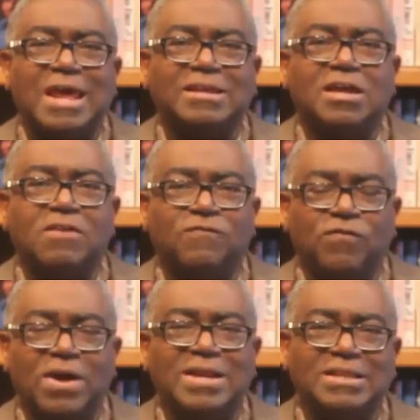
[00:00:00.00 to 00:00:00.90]
that
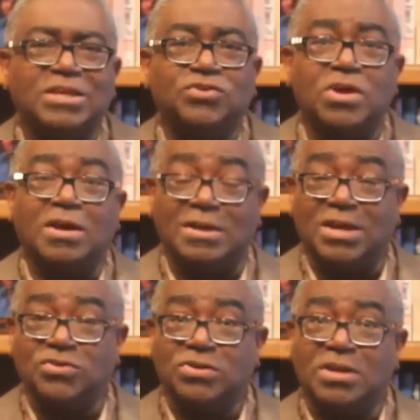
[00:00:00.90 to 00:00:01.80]
confronted this young
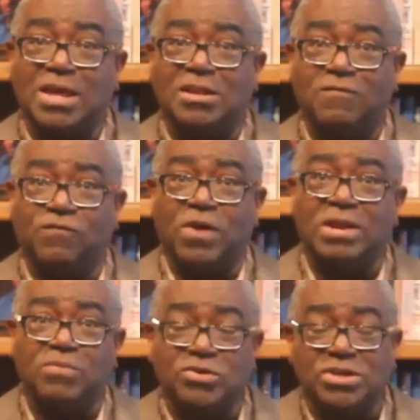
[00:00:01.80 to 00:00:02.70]
nation and the
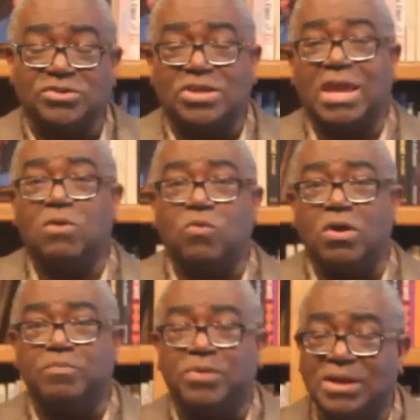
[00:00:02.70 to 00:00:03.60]
framers as they
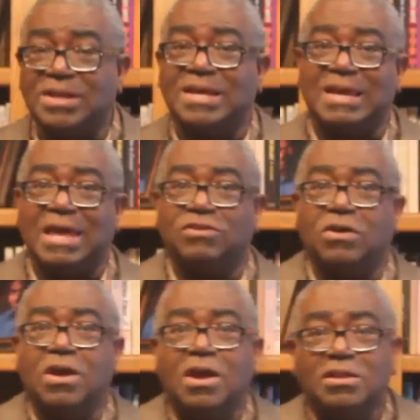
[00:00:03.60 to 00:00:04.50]
were putting
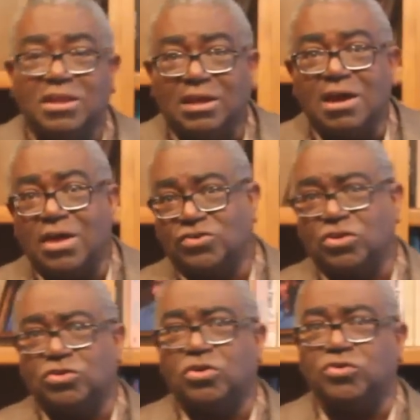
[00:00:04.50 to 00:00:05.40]
together the
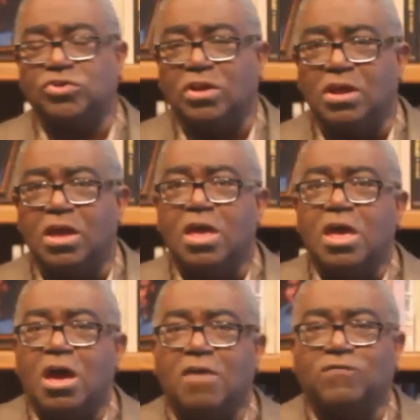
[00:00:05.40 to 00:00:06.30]
Constitution.
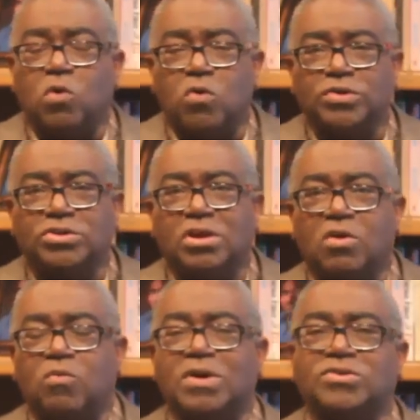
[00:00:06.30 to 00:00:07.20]
Of course,
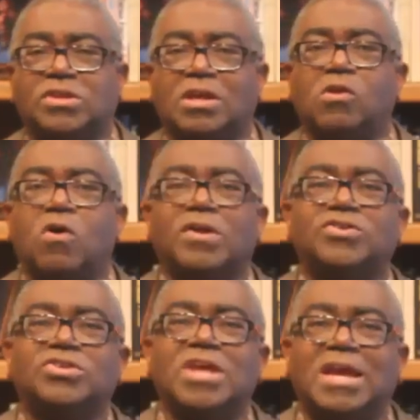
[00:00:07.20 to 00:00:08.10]
there was the large
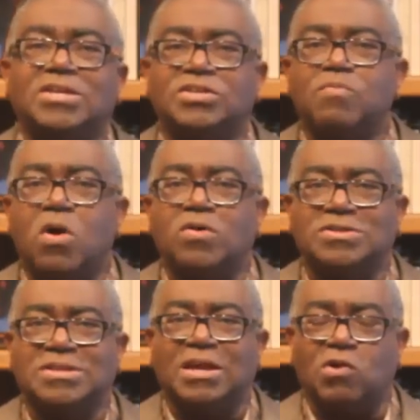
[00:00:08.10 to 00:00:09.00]
state, small
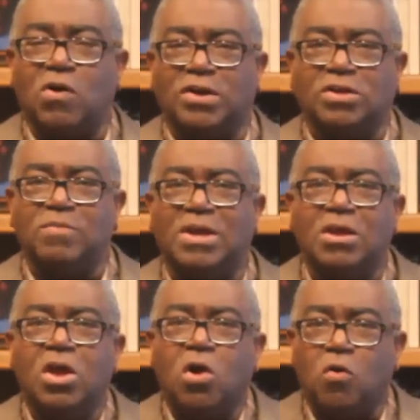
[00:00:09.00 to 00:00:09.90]
state
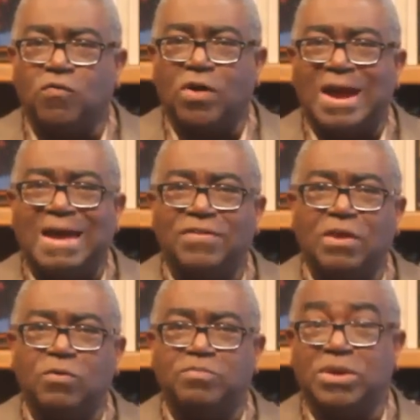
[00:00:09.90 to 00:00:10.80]
argument over how
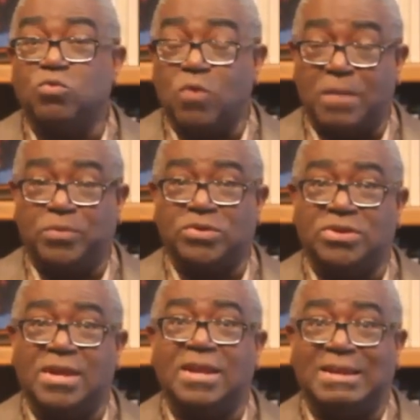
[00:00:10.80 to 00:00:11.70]
they would be
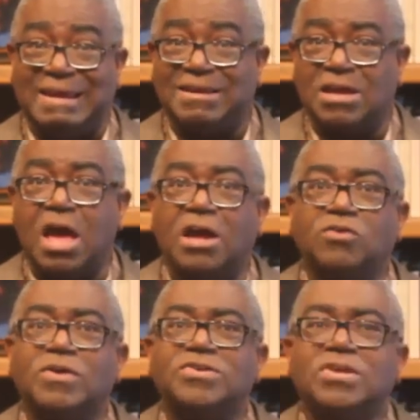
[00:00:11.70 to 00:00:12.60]
represented in
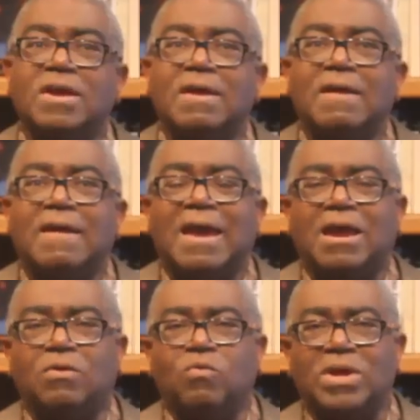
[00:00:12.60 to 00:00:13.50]
Congress.
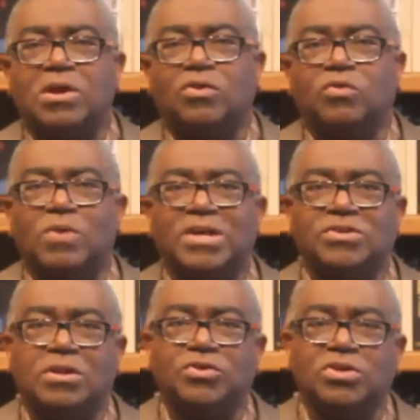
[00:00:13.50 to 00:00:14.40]
And we know the
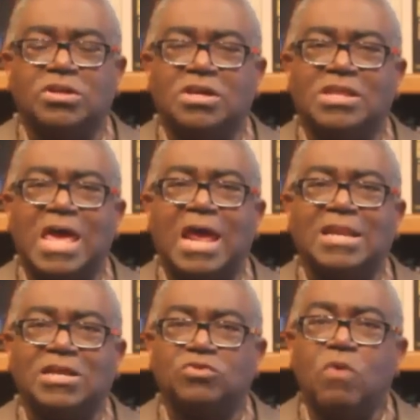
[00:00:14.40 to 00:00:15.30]
resolution to
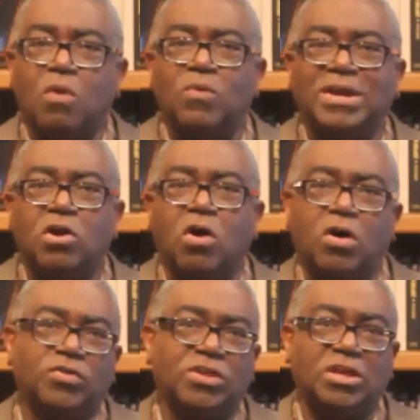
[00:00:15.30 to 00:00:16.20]
that is what we
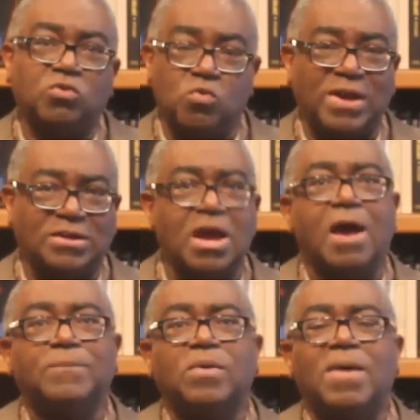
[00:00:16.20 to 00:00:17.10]
call the Great
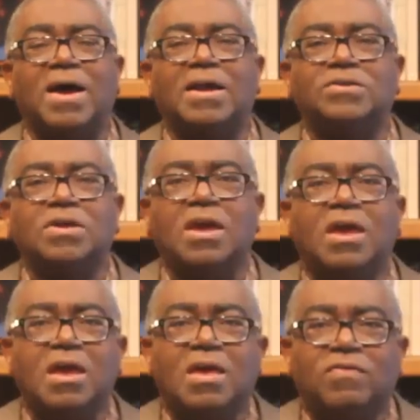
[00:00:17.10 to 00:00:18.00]
Compromise.
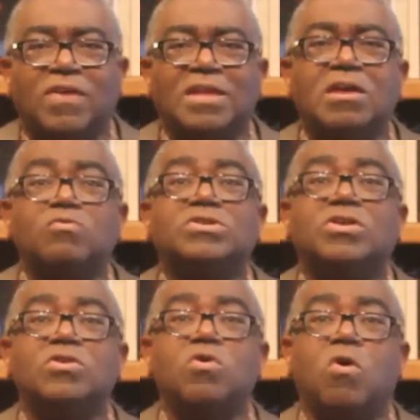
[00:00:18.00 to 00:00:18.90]
Then there was
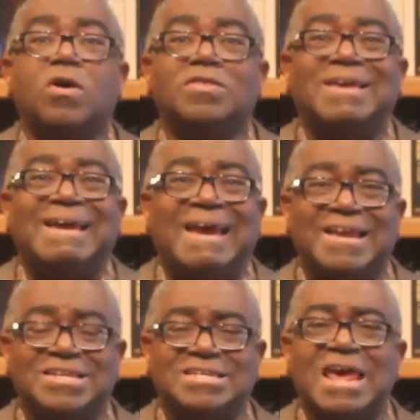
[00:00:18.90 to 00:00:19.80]
the North
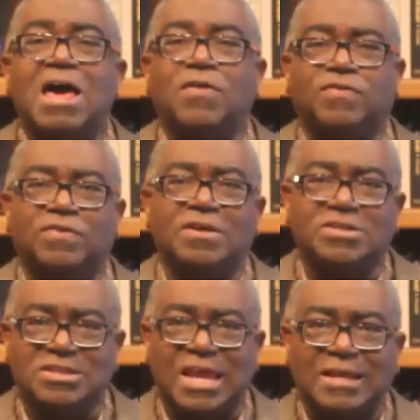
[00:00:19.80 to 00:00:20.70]
and South
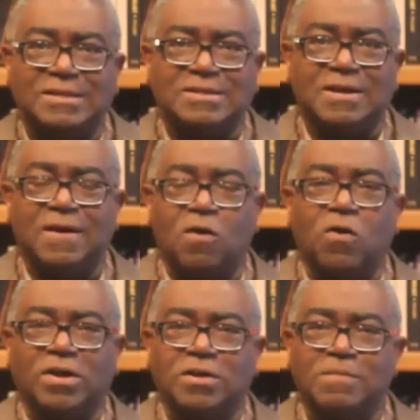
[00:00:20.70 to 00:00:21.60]
state uh,
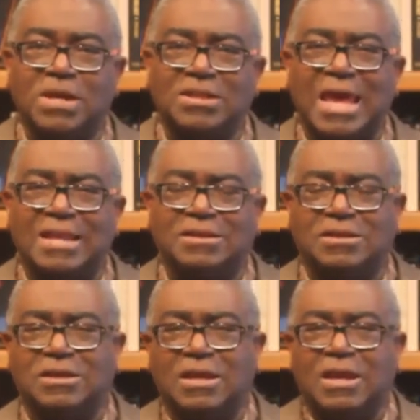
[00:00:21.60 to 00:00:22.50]
argument
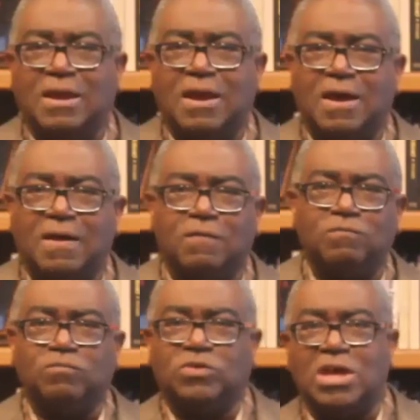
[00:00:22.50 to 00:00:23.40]
that
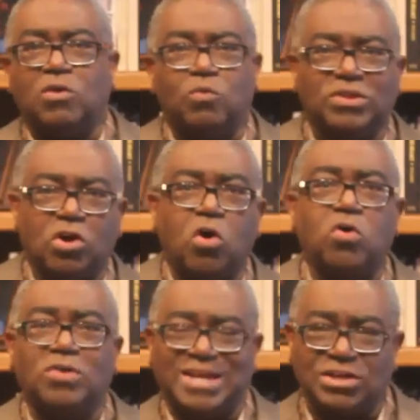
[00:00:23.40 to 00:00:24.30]
uh, dealt with the
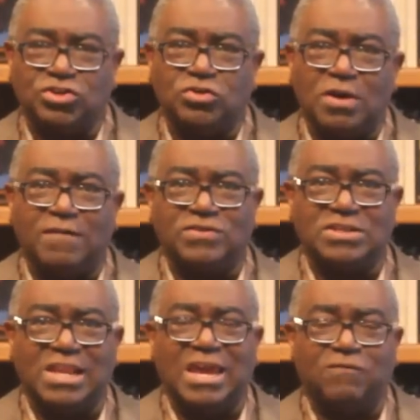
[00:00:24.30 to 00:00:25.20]
whole issue of
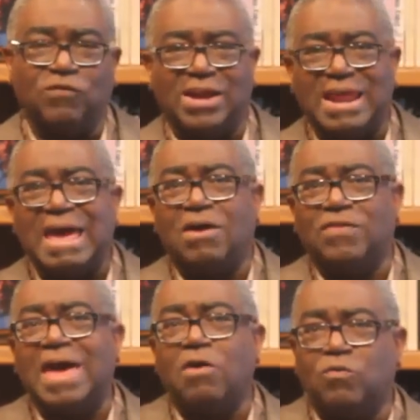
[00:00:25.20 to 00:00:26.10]
slavery and
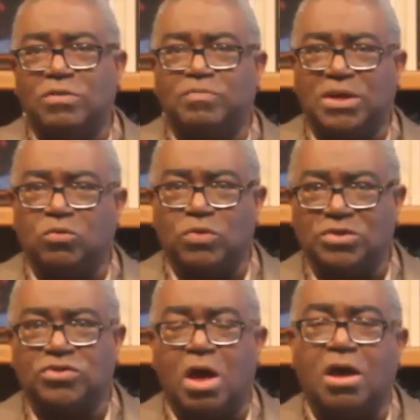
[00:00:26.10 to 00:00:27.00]
how that would be
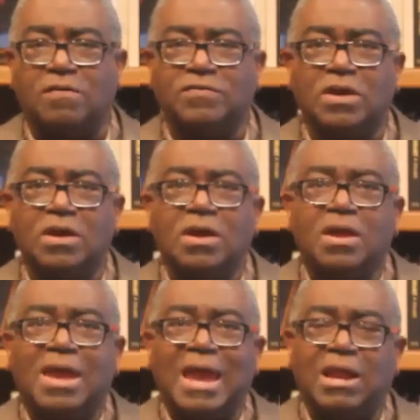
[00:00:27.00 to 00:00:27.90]
resolved.
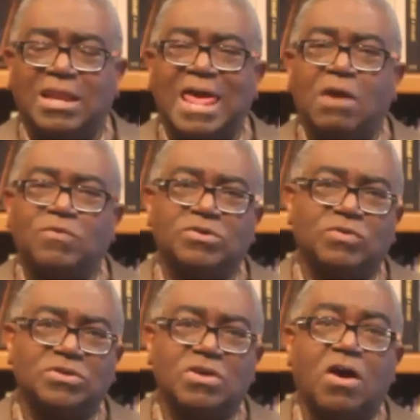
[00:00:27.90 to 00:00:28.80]
And that was
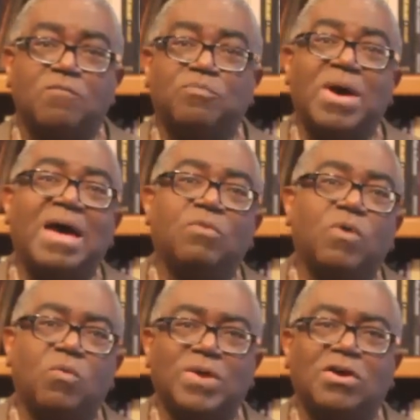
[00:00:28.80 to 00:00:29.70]
resolved by
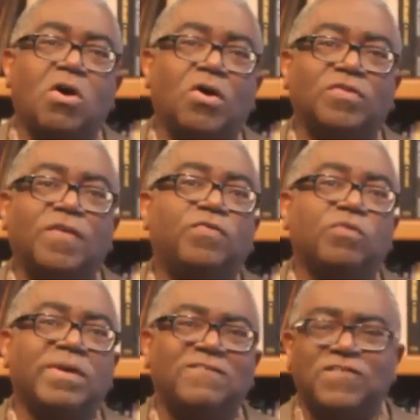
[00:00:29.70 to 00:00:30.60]
what we call the
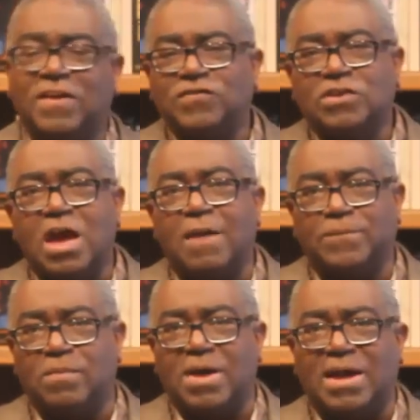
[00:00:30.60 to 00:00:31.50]
Three Fifths
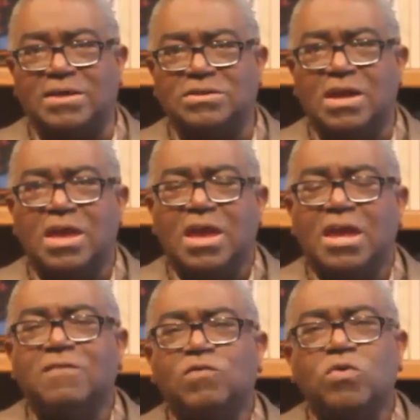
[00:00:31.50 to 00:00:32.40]
Compromise.
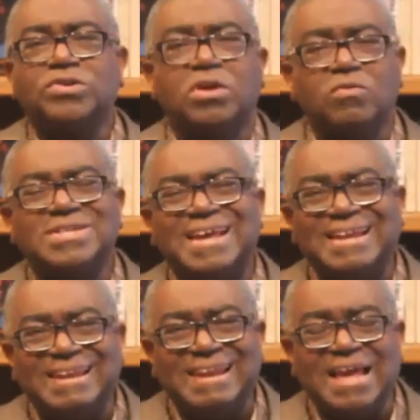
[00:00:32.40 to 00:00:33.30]
And of course, there was
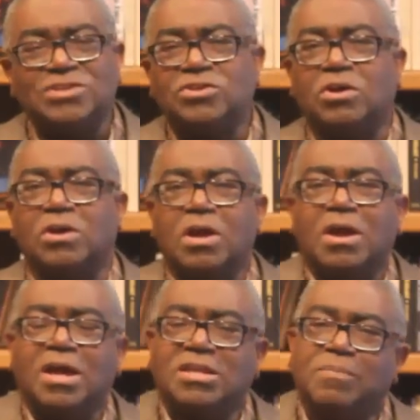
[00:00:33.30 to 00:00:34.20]
a lesser
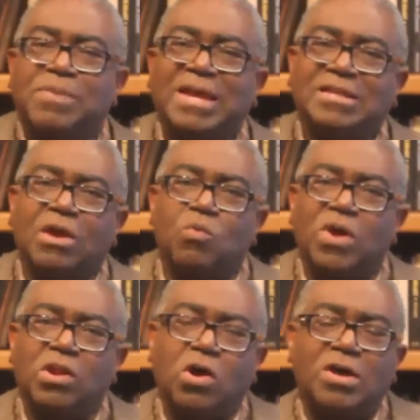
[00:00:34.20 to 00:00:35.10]
uh, debate that
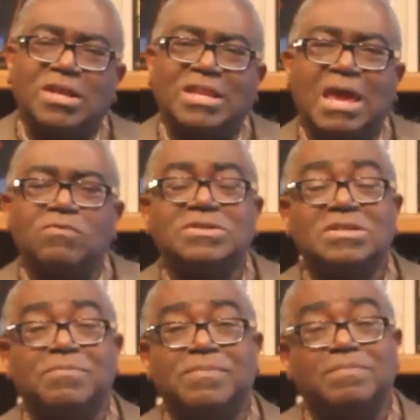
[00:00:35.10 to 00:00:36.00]
went on, and that was
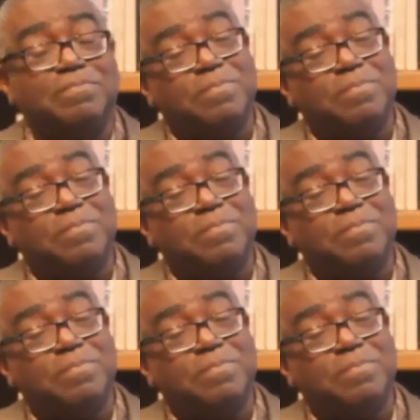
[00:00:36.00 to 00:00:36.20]
the